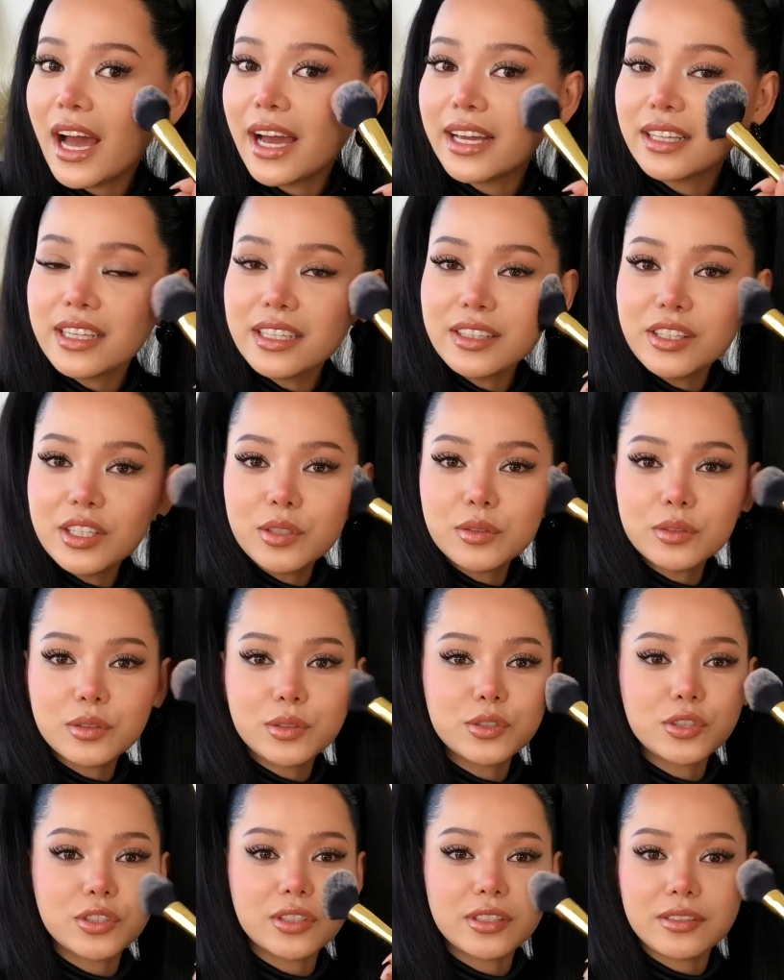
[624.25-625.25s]
I like the
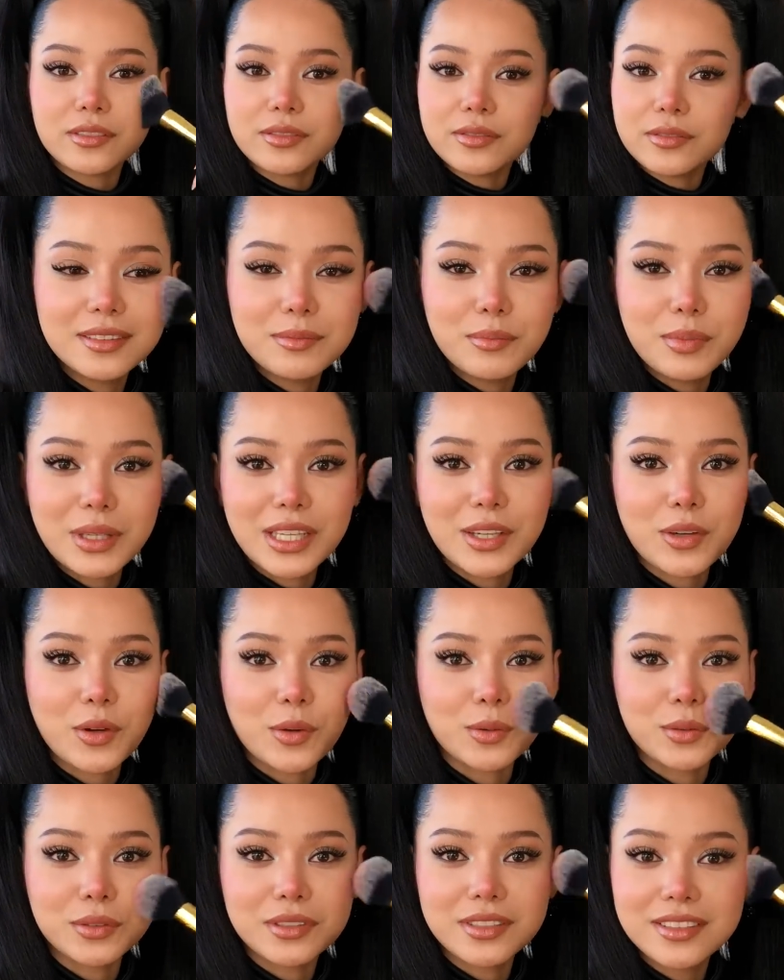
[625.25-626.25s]
illusion of being
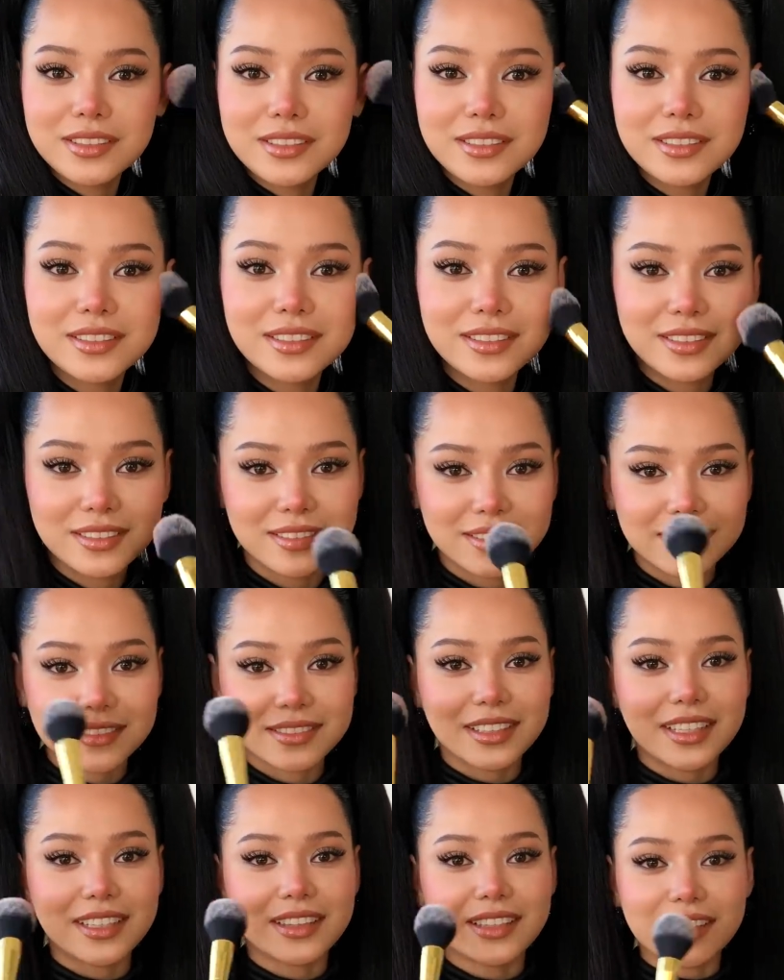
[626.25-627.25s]
cold.
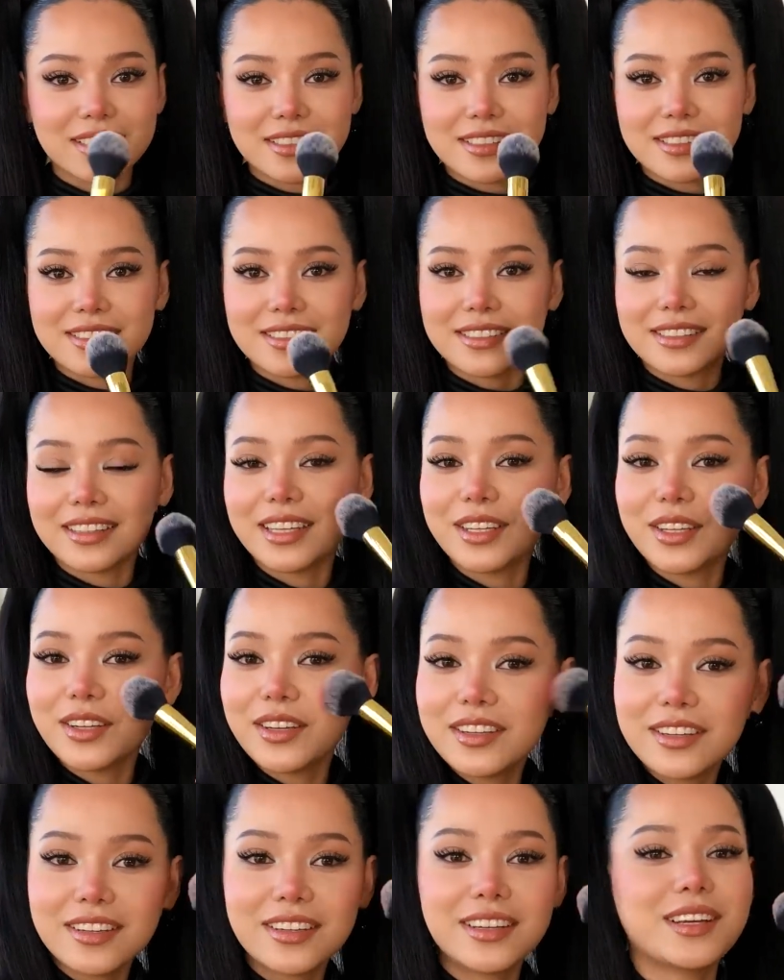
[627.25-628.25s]
Like this, like,
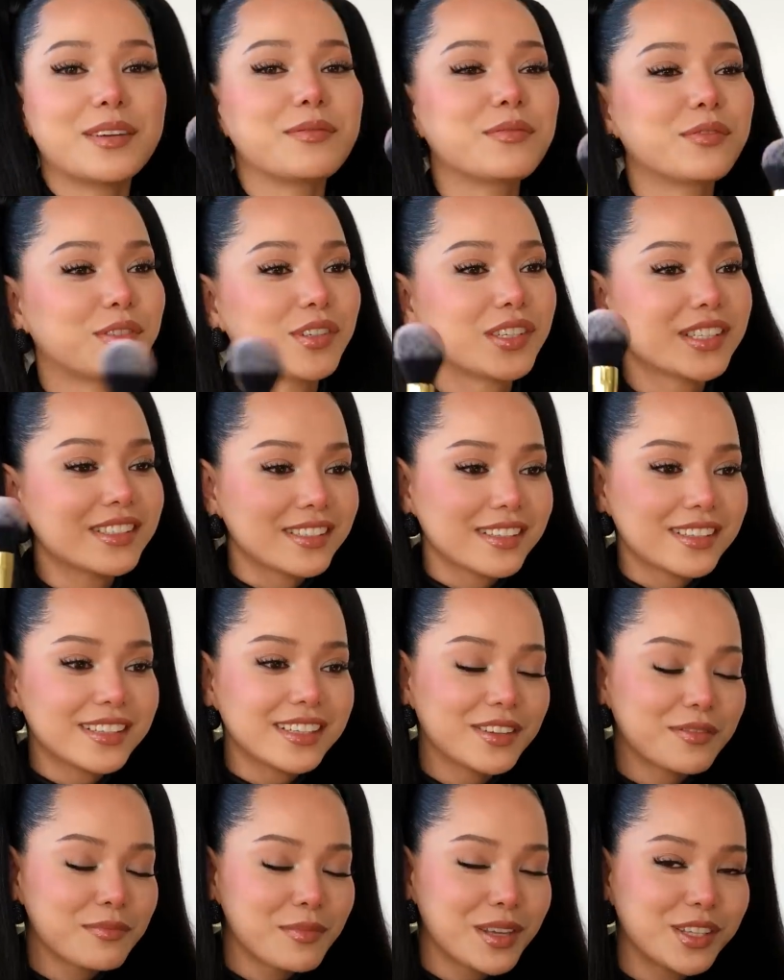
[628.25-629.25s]
ah, I'm freezing,
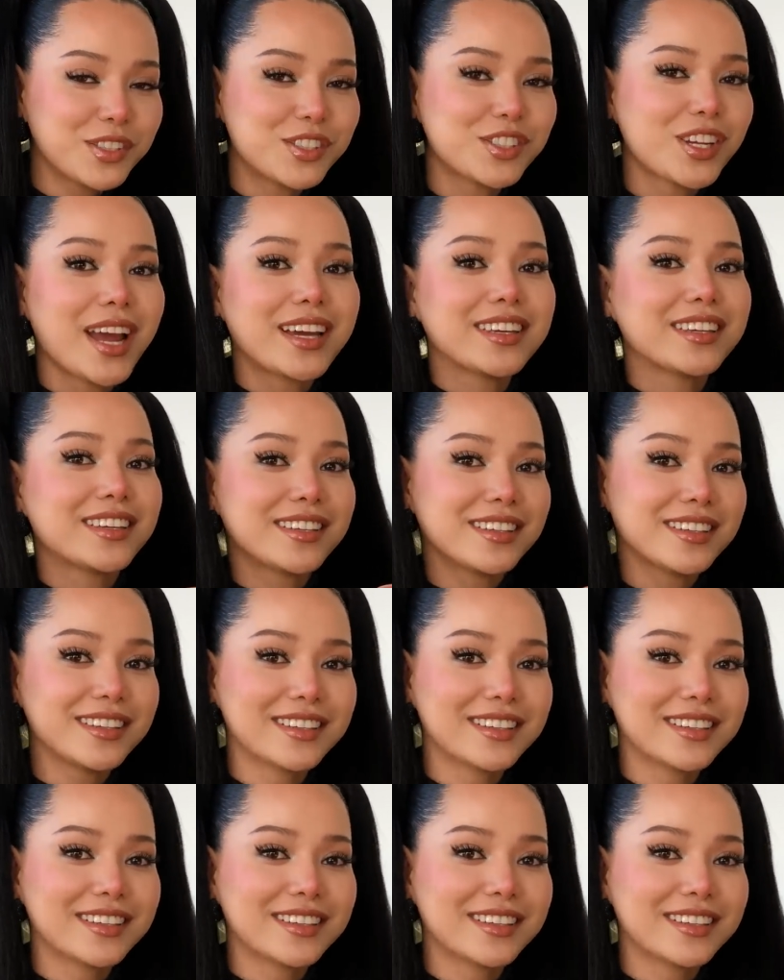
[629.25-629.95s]
give me a jacket.